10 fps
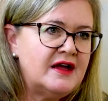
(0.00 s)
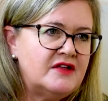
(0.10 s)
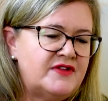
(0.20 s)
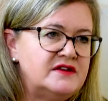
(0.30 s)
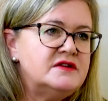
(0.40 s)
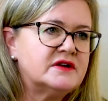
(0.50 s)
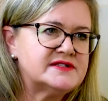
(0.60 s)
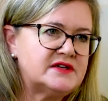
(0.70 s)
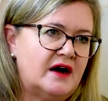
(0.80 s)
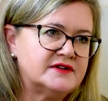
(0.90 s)
then you can
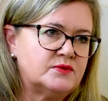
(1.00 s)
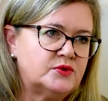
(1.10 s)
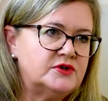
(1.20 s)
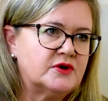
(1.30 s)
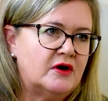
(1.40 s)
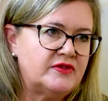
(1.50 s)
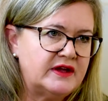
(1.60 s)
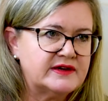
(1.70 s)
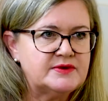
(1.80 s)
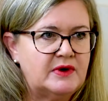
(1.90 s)
start to work on
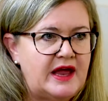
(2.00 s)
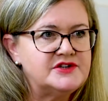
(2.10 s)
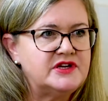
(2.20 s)
things that will actually